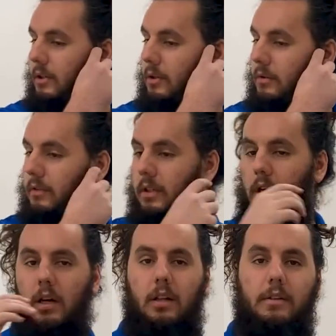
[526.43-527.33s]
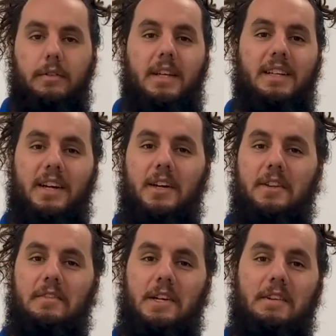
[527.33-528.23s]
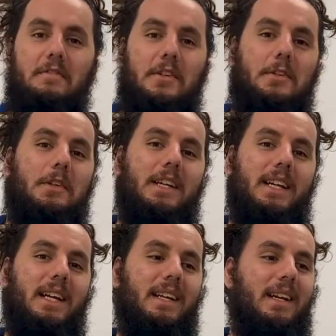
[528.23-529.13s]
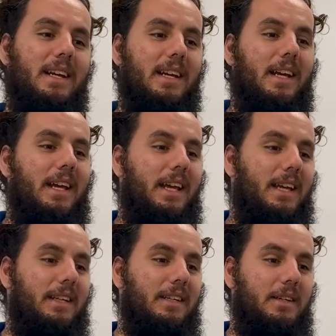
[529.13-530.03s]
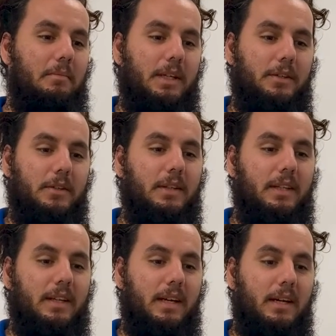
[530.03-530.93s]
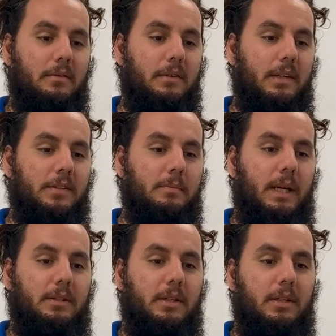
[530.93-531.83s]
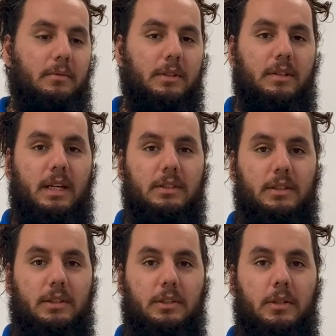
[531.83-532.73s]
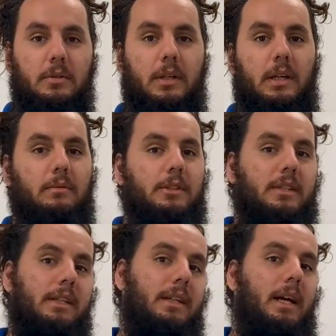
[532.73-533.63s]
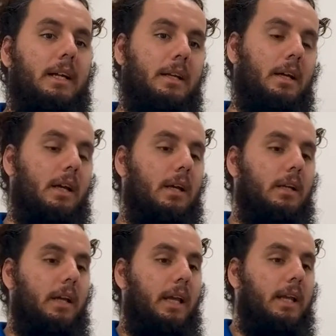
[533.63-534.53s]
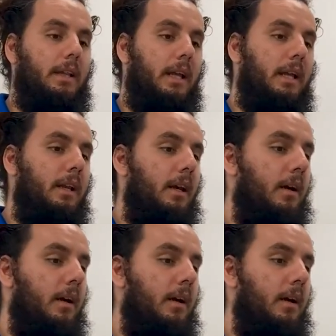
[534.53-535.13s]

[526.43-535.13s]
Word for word: go over all of our inventory again, and make sure that the count is matching what's actually shown and what's online. And then